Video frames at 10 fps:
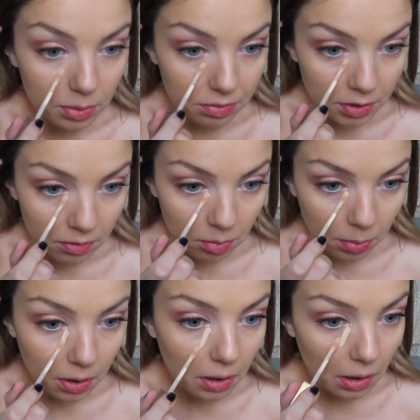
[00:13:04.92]
My favorite
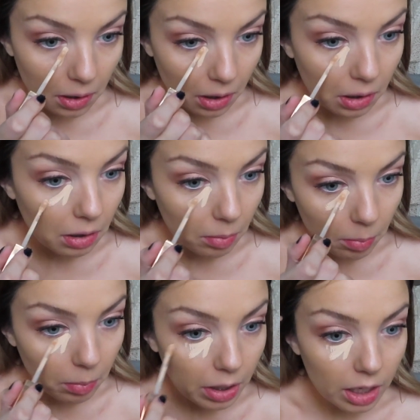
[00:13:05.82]
part.
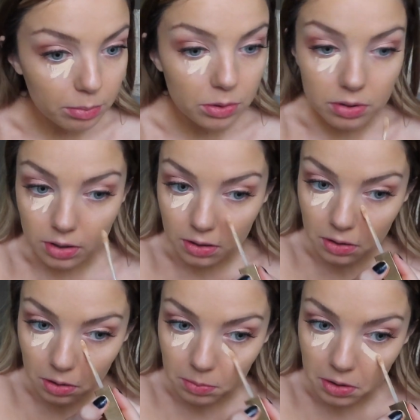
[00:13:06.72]
I'm using the
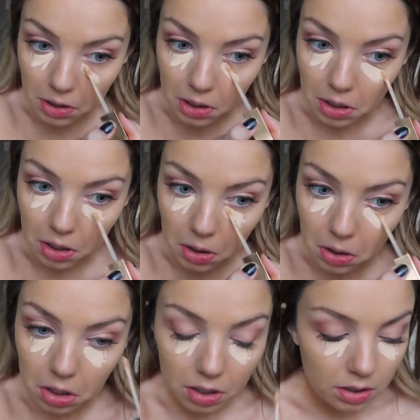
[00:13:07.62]
Urban Decay
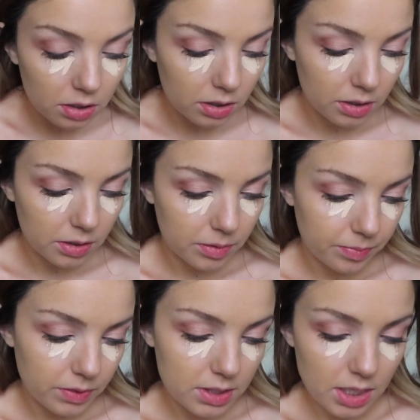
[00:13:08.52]

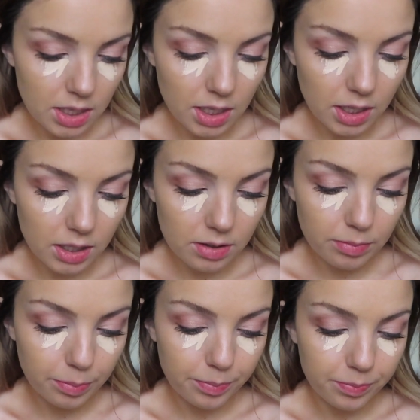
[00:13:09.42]
Stay
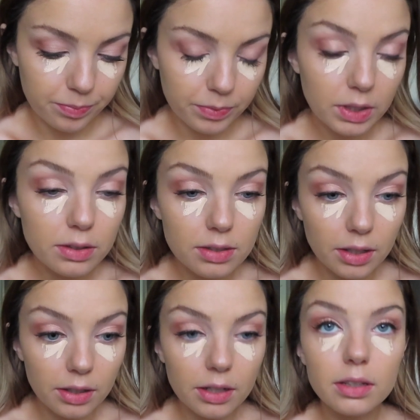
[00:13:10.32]
Naked
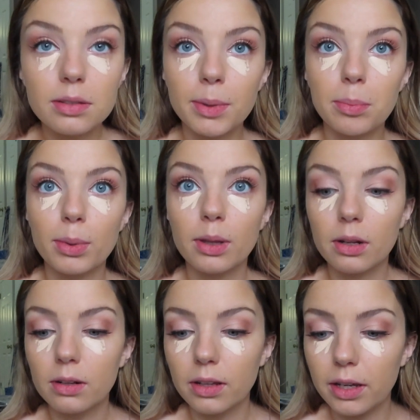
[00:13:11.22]
concealer. This might be a
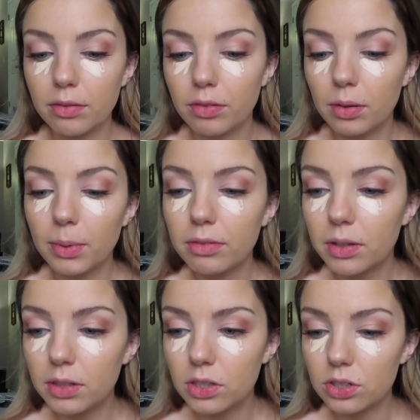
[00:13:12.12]
little light for my
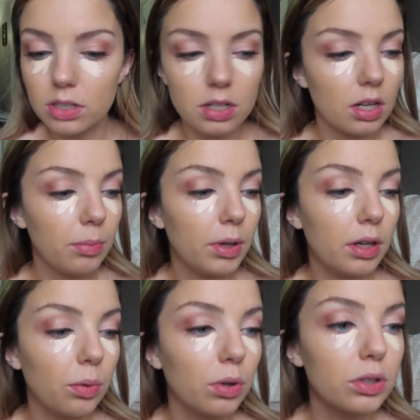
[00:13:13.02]
foundation today,
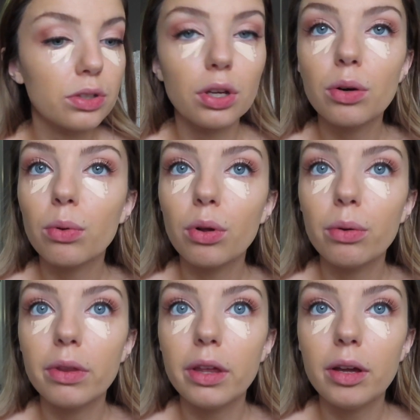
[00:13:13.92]
but we're just gonna
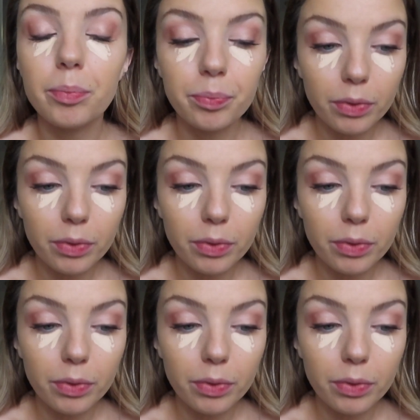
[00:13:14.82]
roll with it.